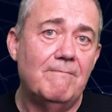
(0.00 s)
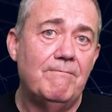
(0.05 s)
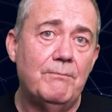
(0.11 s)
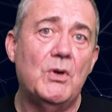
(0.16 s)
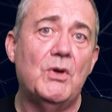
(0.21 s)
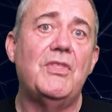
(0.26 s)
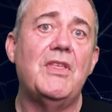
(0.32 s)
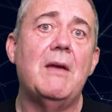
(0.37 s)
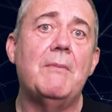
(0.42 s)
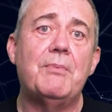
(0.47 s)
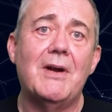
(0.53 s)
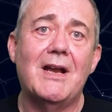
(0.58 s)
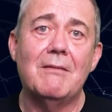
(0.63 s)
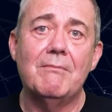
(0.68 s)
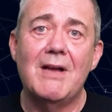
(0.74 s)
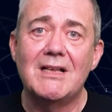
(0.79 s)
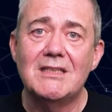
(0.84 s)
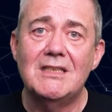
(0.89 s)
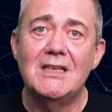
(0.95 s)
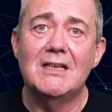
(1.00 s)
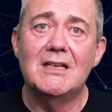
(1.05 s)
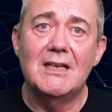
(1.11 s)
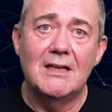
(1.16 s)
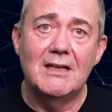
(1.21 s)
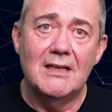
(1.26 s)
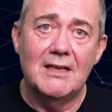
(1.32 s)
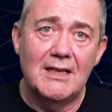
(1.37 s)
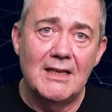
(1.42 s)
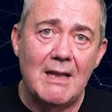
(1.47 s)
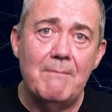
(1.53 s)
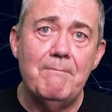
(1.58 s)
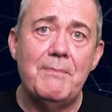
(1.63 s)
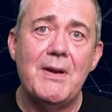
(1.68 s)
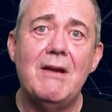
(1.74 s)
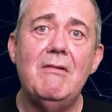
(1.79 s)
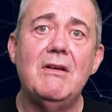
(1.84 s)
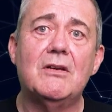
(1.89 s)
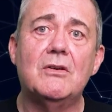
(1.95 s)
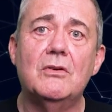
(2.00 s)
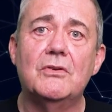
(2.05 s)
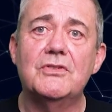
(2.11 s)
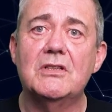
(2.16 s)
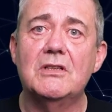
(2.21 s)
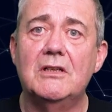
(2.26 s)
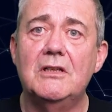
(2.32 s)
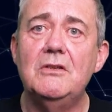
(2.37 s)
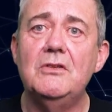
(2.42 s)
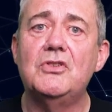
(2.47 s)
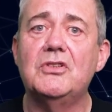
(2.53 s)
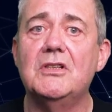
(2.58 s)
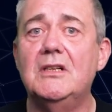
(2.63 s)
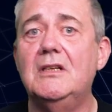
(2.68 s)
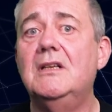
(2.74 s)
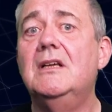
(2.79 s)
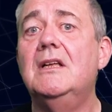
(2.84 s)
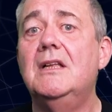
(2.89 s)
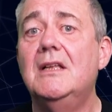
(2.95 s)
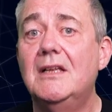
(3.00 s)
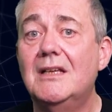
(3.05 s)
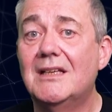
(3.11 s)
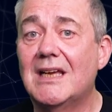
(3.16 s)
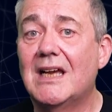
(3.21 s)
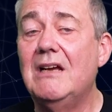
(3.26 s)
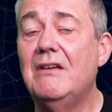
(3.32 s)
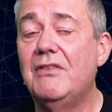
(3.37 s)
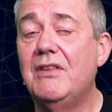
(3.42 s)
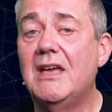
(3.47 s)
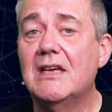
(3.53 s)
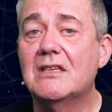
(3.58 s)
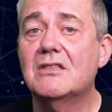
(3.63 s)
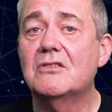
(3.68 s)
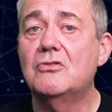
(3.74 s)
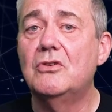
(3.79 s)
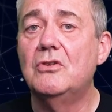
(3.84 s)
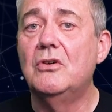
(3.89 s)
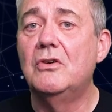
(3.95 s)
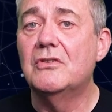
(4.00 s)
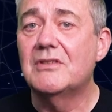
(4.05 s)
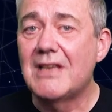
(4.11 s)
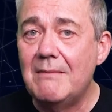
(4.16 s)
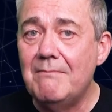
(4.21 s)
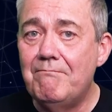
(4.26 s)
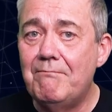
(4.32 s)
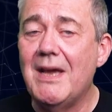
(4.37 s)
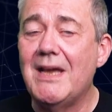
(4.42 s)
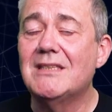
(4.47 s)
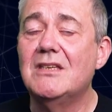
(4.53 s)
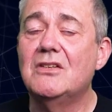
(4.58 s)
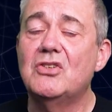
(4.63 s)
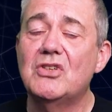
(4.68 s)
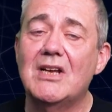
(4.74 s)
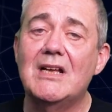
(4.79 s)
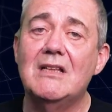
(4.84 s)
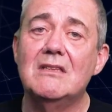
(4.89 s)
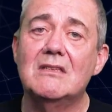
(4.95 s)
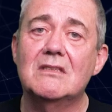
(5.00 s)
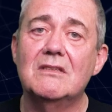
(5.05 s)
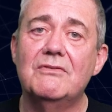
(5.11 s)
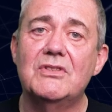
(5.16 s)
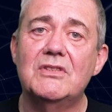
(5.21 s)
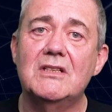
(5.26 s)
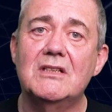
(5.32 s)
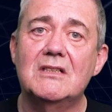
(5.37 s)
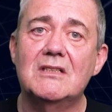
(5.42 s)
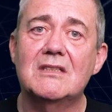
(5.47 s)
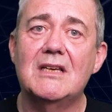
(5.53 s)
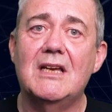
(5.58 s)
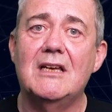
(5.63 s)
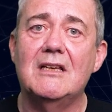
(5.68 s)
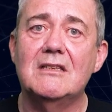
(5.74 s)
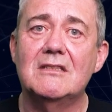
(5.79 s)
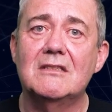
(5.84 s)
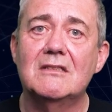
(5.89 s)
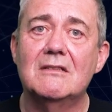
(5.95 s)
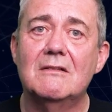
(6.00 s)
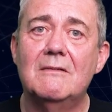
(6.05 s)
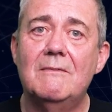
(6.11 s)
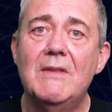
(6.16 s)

But their pragmatic empirical solution gave the astronauts a better chance of success,